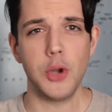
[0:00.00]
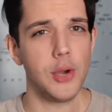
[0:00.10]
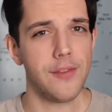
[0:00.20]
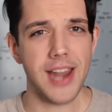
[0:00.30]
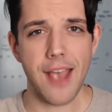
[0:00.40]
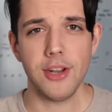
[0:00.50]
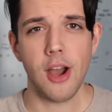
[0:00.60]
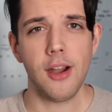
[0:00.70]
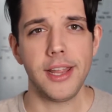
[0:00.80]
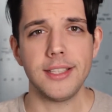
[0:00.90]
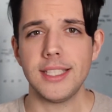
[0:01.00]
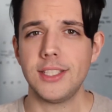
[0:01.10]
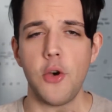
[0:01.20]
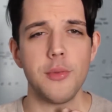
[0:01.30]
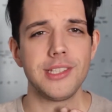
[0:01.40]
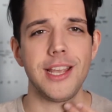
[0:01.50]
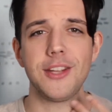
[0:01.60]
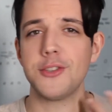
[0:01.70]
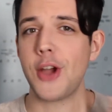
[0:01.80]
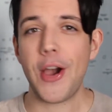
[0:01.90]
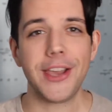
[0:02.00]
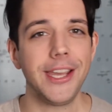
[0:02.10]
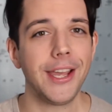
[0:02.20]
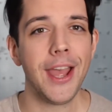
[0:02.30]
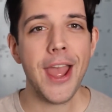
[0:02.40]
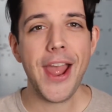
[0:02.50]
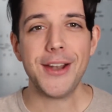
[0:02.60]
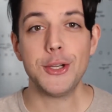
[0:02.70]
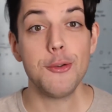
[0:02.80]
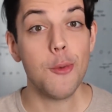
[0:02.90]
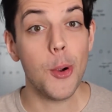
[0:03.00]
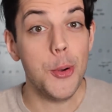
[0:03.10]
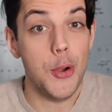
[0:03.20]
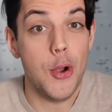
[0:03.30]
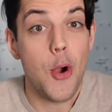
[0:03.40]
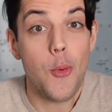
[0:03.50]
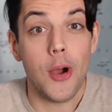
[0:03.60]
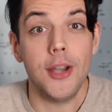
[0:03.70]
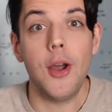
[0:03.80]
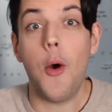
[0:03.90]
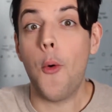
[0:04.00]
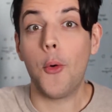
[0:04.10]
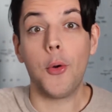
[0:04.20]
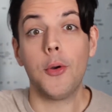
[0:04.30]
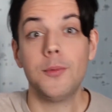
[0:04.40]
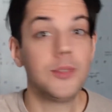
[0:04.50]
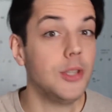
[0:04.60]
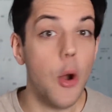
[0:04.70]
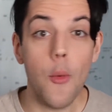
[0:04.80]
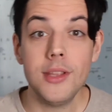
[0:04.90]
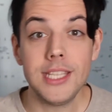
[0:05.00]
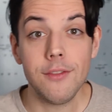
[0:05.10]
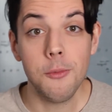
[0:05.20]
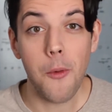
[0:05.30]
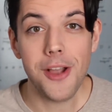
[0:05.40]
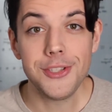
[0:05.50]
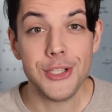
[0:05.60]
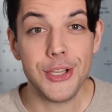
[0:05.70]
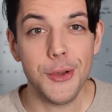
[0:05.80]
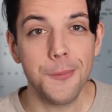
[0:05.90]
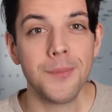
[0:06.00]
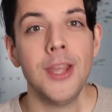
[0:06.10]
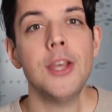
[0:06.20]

don't even have an audience. It's almost like you're talking to no one, or no one's even watching you.